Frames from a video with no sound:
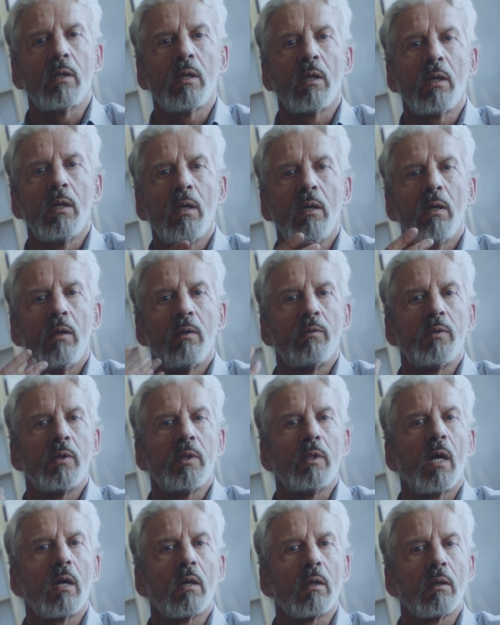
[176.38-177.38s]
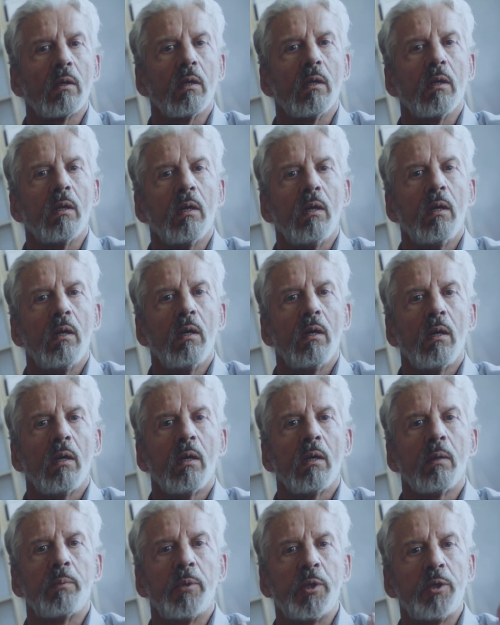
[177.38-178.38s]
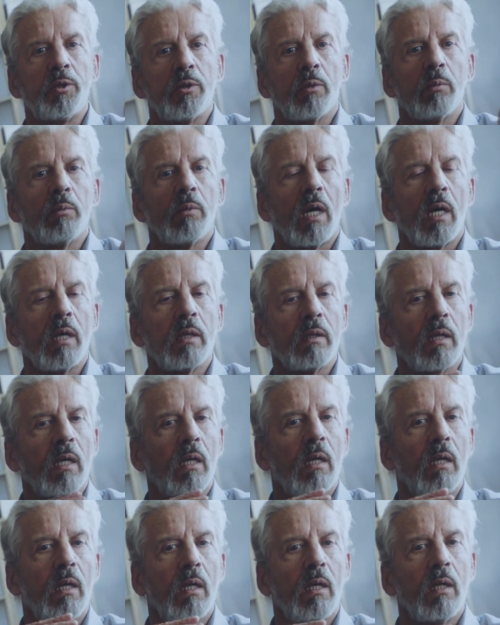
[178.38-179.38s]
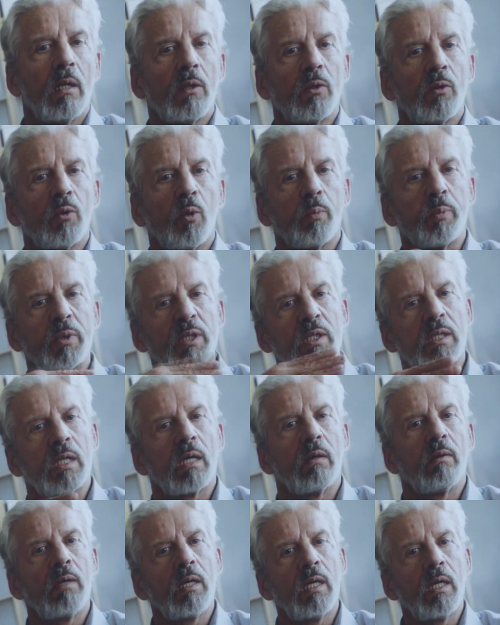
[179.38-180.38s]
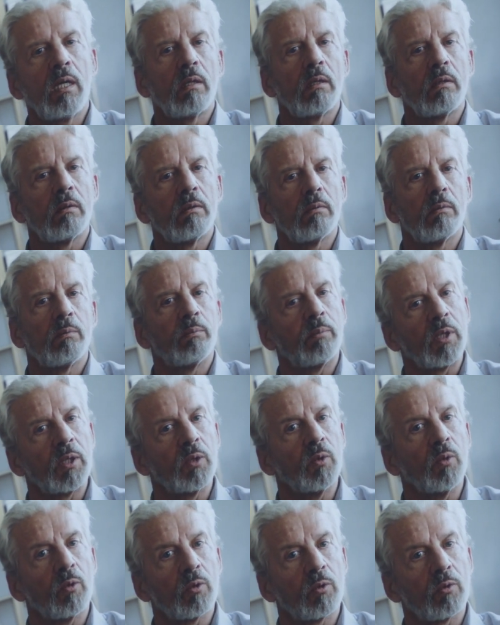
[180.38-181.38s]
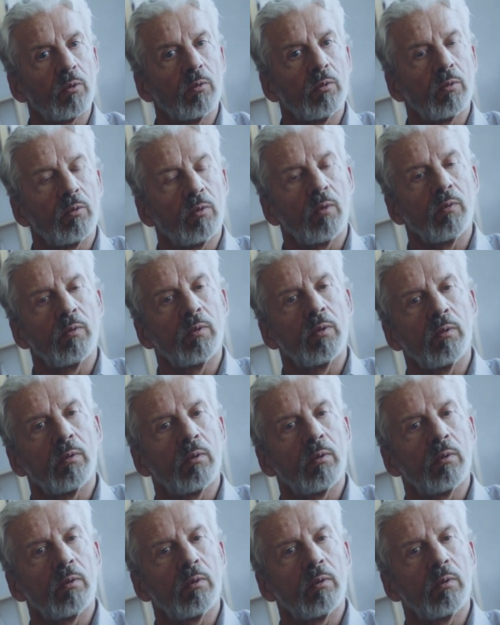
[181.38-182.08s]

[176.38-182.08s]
And it can help jog your memory when you're at your next appointment with your healthcare professional, so you'll be prepared to